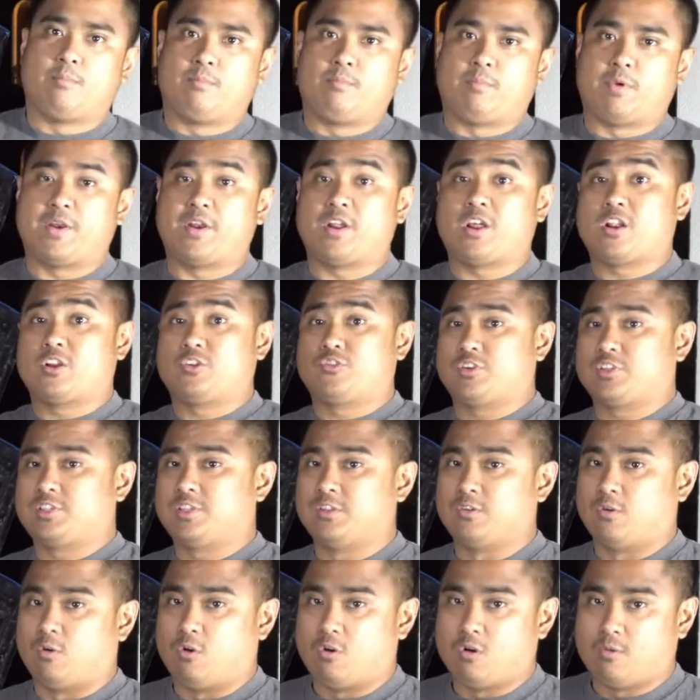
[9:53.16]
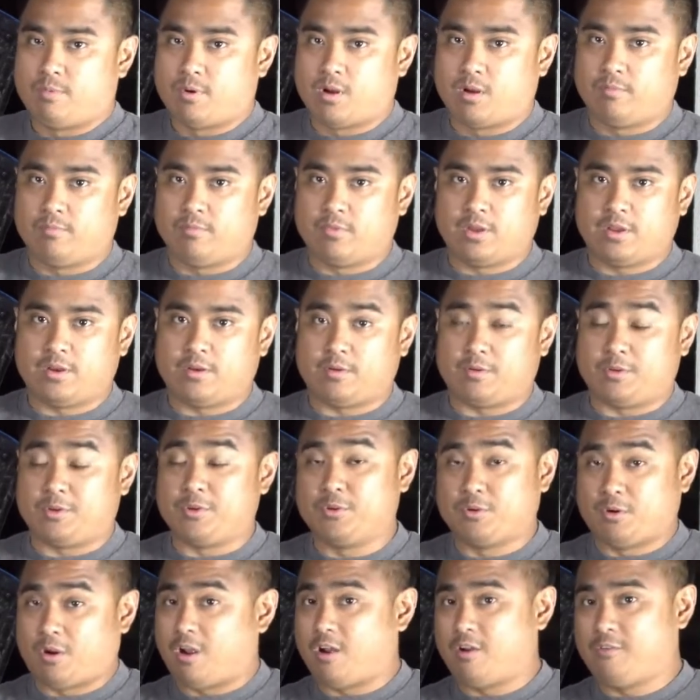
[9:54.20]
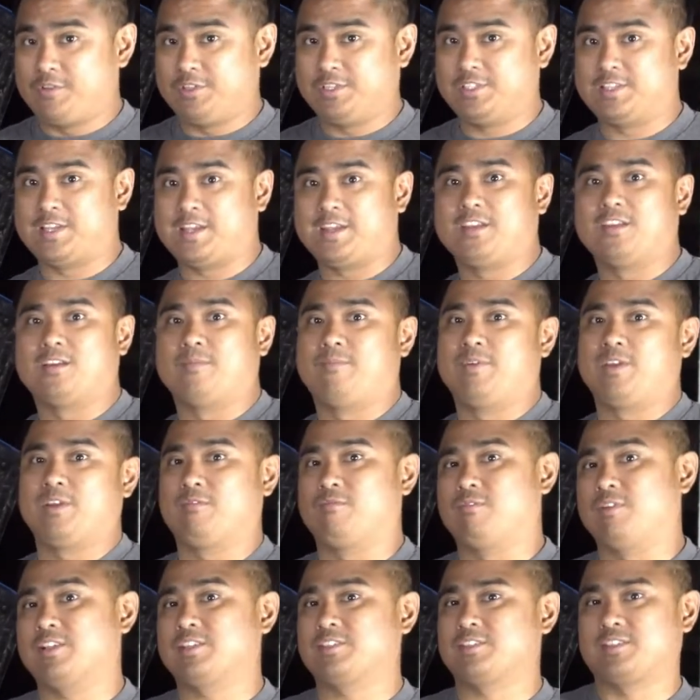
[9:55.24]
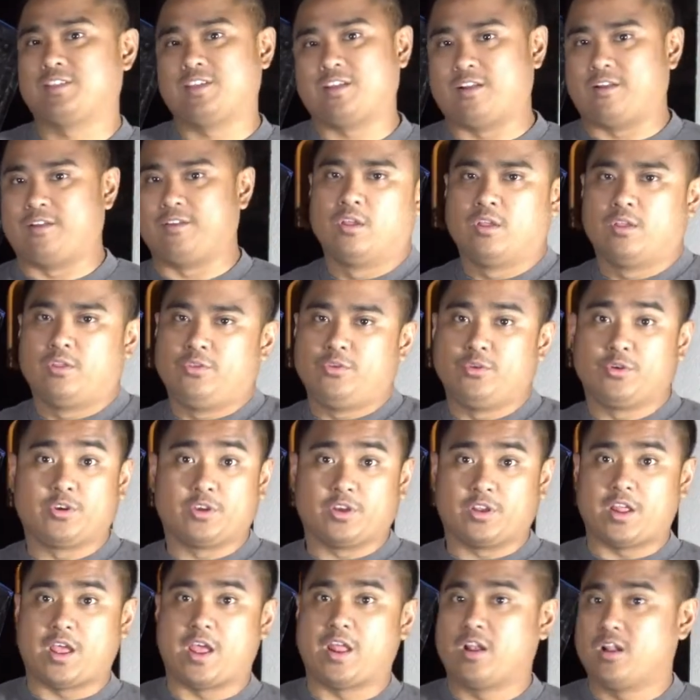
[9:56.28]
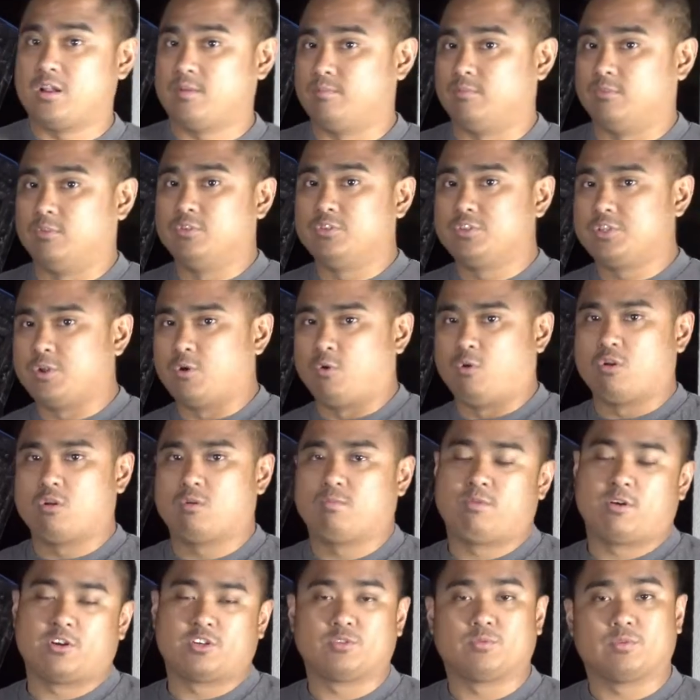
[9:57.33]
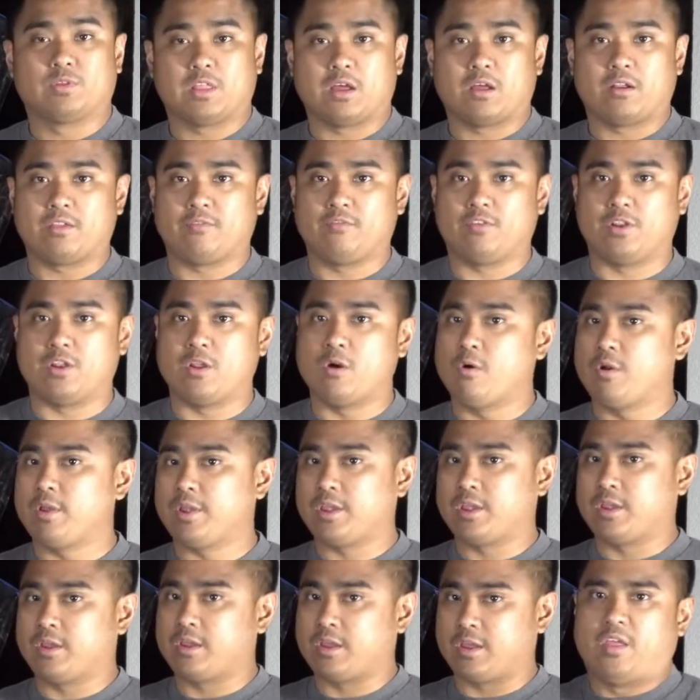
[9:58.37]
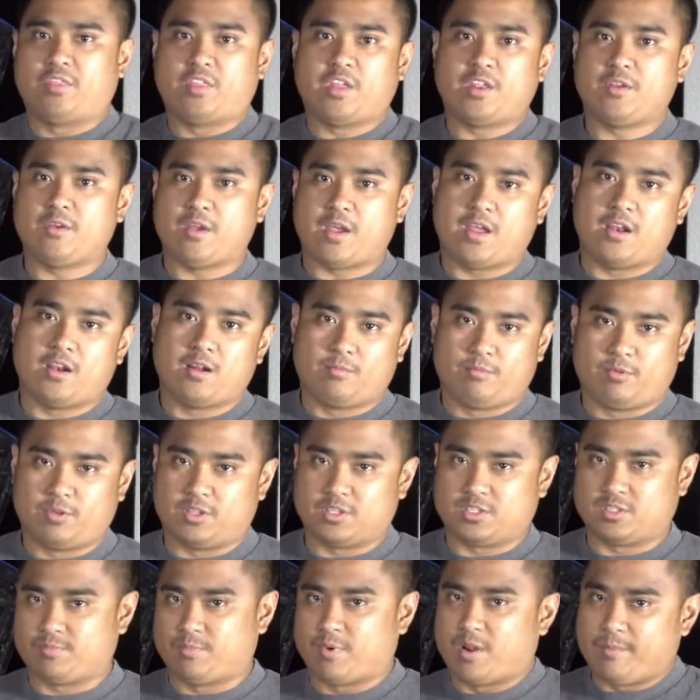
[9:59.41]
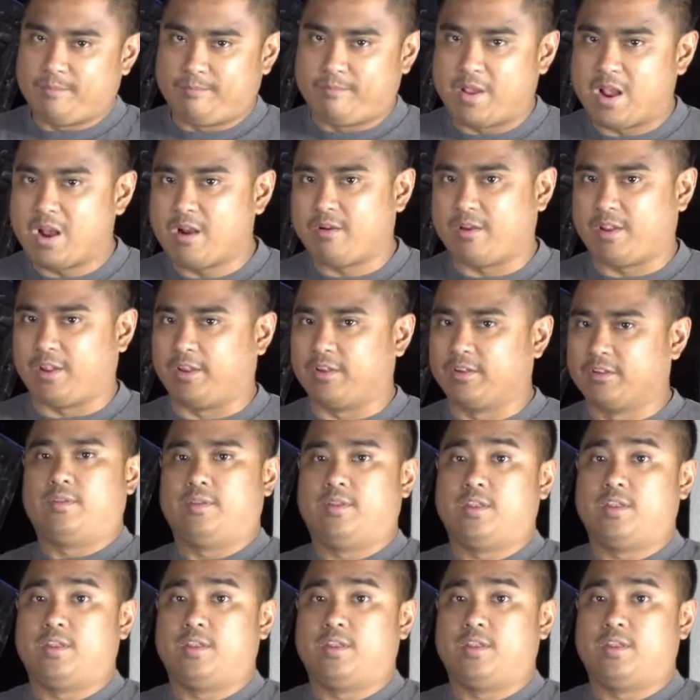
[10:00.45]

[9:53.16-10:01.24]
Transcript: By not addressing the oil pump nut, you're obviously taking a big risk there. You could end up losing oil pressure without even knowing it, and then you end up with a spun bearing.